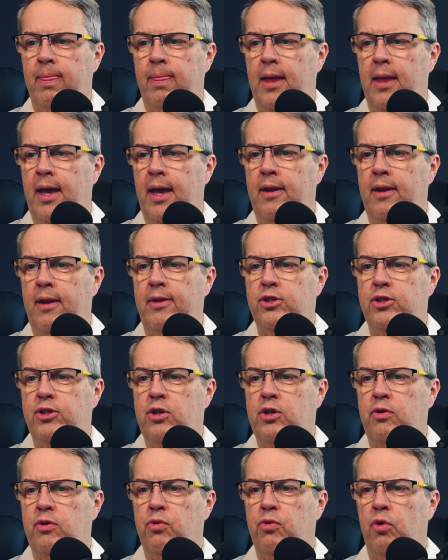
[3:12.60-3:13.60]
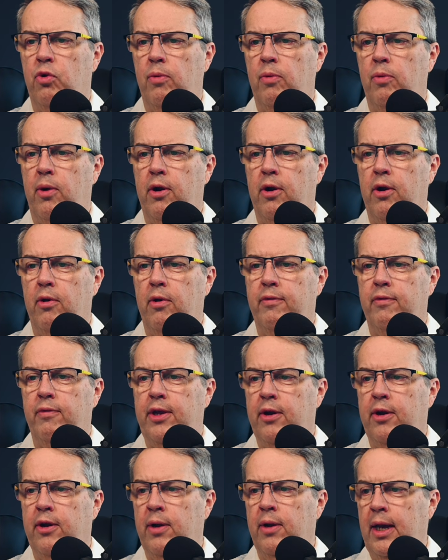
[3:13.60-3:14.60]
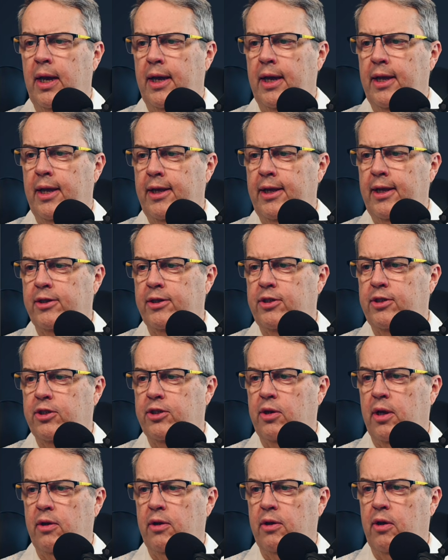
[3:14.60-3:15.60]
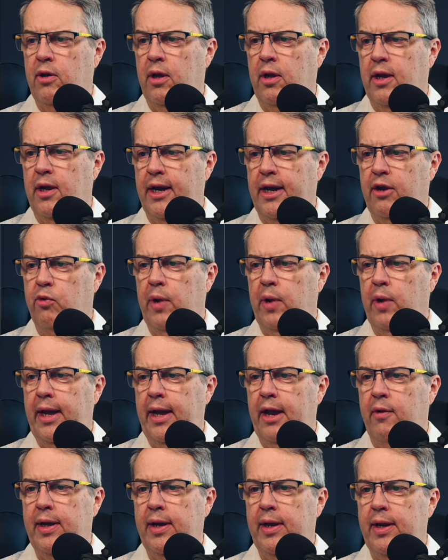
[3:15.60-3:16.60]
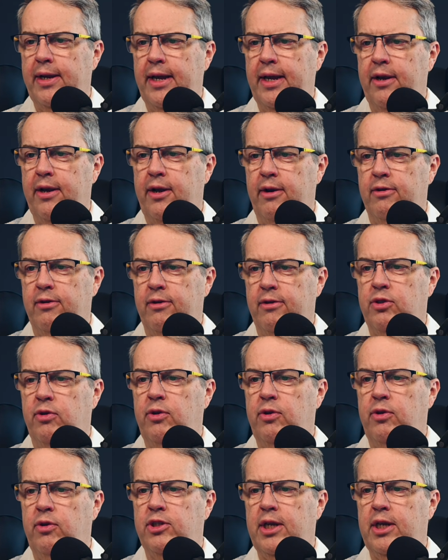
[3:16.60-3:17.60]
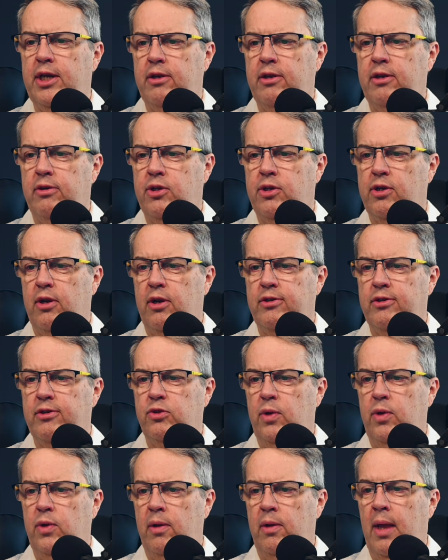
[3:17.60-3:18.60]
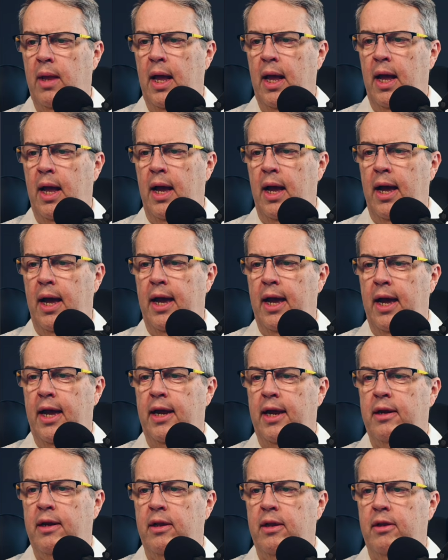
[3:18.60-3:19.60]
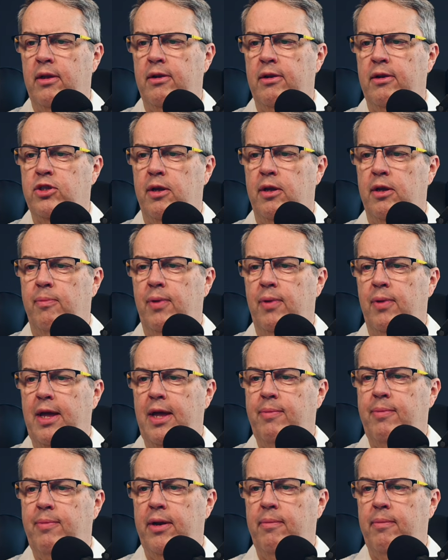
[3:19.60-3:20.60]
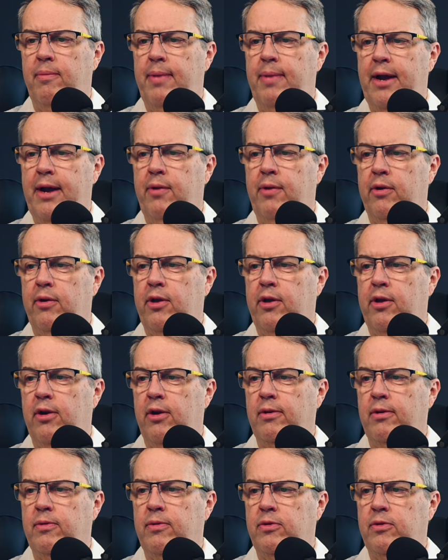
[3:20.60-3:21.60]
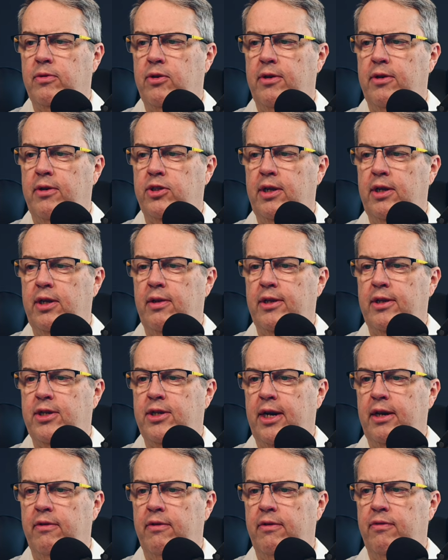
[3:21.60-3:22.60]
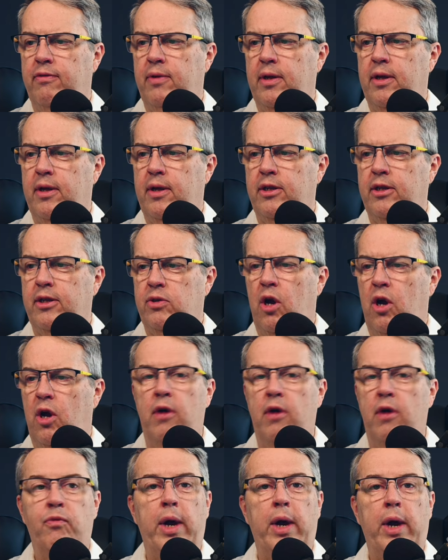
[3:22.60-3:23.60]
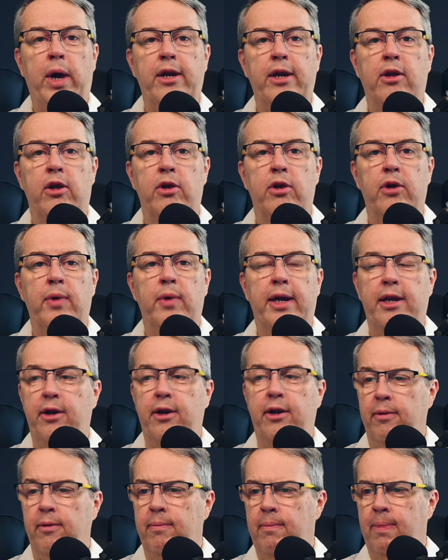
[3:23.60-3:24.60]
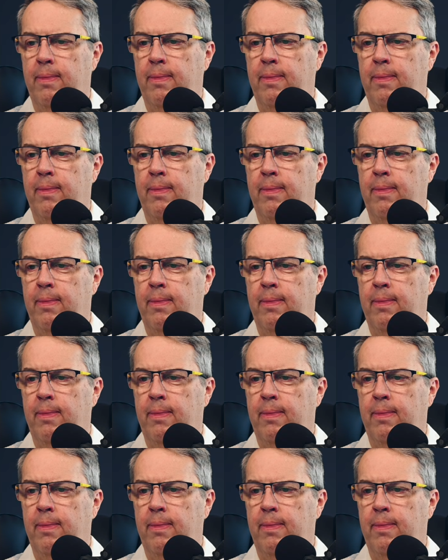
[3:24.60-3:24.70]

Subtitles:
And this control bar over here is this kind of gray area down here. So you can set those colors as well. And there's a play button background color. So you can see that it's kind of this off-white color right here.